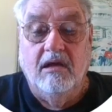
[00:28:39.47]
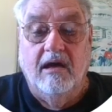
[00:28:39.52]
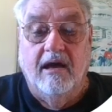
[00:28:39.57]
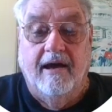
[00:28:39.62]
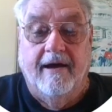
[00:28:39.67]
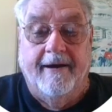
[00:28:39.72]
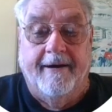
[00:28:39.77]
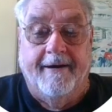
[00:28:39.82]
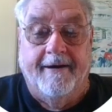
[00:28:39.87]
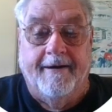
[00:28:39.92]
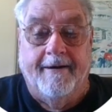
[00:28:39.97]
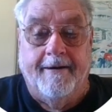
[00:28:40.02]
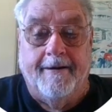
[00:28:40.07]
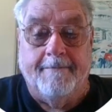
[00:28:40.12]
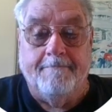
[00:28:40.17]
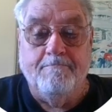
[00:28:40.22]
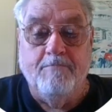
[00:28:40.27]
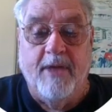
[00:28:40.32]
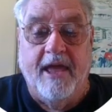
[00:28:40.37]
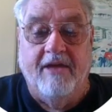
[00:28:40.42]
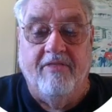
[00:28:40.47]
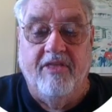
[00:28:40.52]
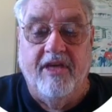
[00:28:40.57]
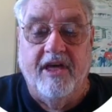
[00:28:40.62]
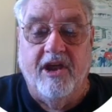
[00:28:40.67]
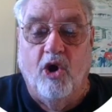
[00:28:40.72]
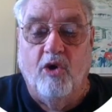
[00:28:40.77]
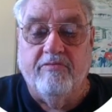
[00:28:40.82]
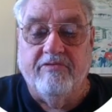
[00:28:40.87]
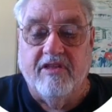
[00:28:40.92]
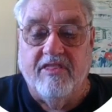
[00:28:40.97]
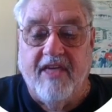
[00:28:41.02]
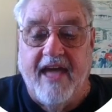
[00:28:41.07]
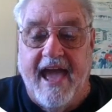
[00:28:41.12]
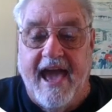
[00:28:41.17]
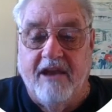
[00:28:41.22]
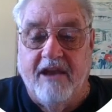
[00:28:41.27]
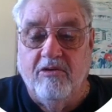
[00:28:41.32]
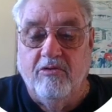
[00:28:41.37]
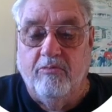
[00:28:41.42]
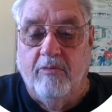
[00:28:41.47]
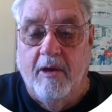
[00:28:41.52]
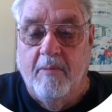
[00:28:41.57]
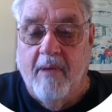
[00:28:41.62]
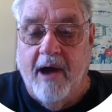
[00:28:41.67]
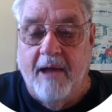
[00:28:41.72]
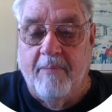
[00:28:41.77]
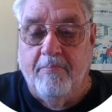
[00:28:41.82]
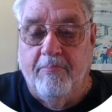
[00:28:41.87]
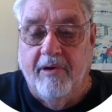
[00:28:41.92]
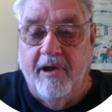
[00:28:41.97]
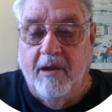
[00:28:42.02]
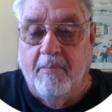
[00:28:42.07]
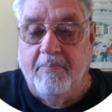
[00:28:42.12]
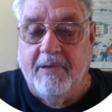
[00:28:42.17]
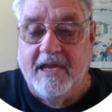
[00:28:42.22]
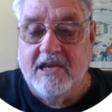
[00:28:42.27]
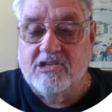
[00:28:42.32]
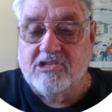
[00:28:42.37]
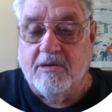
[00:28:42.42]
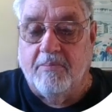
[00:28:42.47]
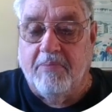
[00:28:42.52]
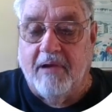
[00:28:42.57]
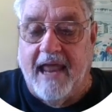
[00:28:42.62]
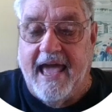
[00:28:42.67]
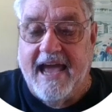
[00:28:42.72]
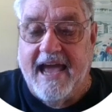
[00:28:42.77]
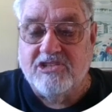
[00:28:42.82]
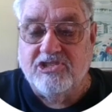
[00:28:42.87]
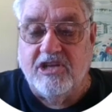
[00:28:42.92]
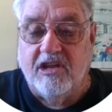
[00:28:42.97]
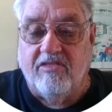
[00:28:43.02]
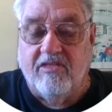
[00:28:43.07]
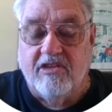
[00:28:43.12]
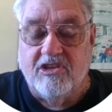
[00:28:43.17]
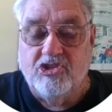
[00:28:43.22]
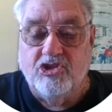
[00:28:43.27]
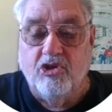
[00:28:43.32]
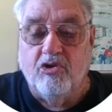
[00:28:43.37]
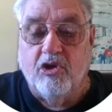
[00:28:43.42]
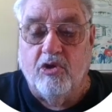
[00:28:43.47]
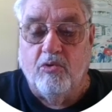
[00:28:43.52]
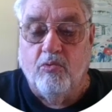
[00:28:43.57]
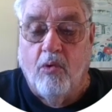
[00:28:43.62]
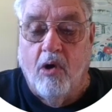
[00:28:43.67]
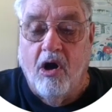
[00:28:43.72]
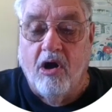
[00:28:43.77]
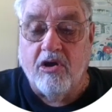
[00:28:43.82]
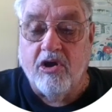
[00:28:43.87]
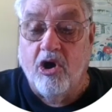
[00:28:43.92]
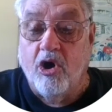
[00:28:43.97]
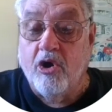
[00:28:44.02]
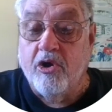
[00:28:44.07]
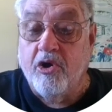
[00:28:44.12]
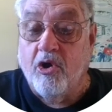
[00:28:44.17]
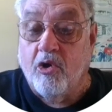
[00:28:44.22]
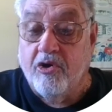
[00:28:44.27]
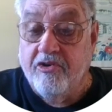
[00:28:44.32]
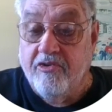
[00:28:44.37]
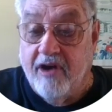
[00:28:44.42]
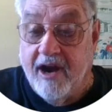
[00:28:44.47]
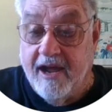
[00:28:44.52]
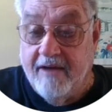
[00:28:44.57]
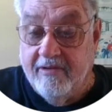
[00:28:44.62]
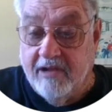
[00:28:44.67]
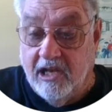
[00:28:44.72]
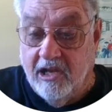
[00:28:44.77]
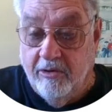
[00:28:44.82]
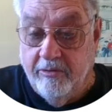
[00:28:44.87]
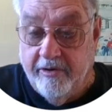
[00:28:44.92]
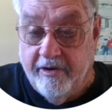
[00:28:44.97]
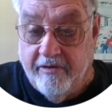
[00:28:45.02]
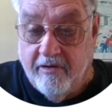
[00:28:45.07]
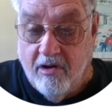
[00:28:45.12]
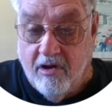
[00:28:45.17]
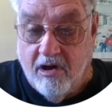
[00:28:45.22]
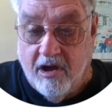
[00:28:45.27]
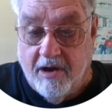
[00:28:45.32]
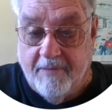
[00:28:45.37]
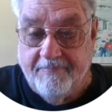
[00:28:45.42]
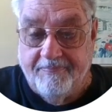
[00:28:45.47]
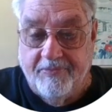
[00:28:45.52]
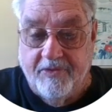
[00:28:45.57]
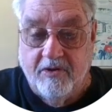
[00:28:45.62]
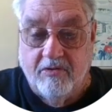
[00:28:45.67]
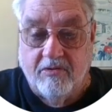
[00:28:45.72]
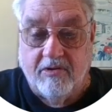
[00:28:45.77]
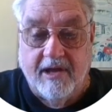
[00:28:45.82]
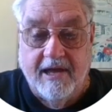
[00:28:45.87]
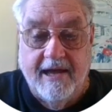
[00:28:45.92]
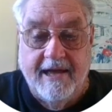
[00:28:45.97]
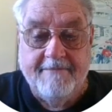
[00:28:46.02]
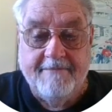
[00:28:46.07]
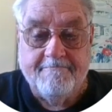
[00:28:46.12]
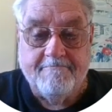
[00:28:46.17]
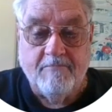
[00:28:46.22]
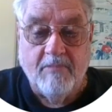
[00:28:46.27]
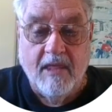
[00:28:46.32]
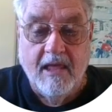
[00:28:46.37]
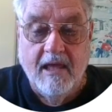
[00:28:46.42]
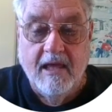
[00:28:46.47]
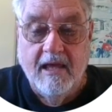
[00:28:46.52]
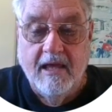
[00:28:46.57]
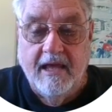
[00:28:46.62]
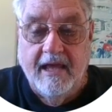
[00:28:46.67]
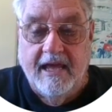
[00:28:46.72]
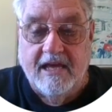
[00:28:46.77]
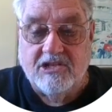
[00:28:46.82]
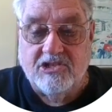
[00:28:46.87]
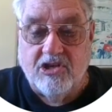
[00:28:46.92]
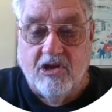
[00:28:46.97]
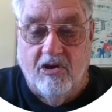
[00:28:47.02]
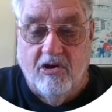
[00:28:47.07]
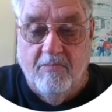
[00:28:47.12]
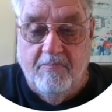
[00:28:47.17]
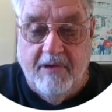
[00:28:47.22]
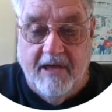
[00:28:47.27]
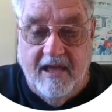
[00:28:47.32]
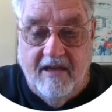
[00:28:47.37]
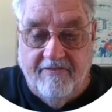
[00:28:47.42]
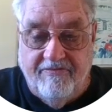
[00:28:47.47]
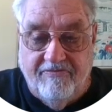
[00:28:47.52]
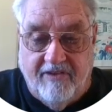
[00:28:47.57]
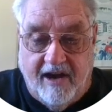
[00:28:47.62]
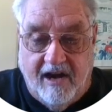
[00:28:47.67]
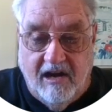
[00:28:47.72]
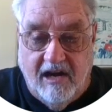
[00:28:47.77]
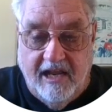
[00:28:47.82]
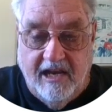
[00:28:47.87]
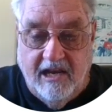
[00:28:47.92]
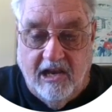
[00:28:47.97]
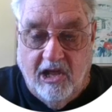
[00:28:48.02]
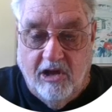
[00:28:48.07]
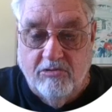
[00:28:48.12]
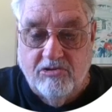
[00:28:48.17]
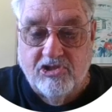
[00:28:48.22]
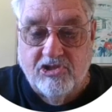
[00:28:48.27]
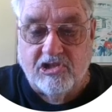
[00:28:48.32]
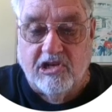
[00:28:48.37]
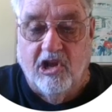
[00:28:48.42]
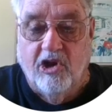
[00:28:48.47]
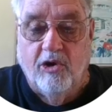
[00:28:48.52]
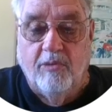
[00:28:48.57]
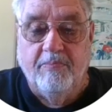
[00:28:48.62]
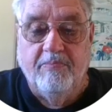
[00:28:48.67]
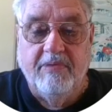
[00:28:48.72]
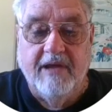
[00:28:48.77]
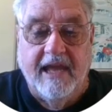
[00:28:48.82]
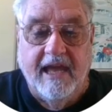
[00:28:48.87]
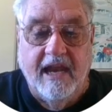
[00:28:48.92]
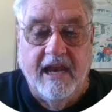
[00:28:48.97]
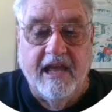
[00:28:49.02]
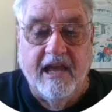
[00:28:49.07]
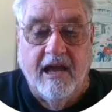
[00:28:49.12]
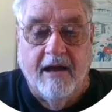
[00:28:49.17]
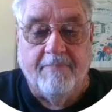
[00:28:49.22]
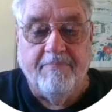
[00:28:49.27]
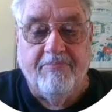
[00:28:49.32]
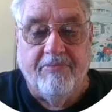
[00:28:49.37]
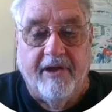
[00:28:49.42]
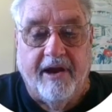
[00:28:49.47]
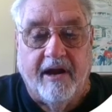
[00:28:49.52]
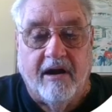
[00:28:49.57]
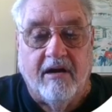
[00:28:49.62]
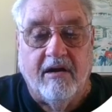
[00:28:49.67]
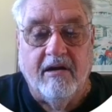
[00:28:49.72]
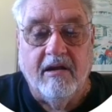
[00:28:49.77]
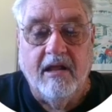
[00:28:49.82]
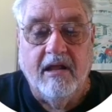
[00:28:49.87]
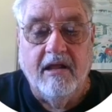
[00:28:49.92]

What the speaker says: And then over that, we might put a piece of plastic that you could walk on or drive a loader on. Okay. It's going to be a fairly low slope getting up there.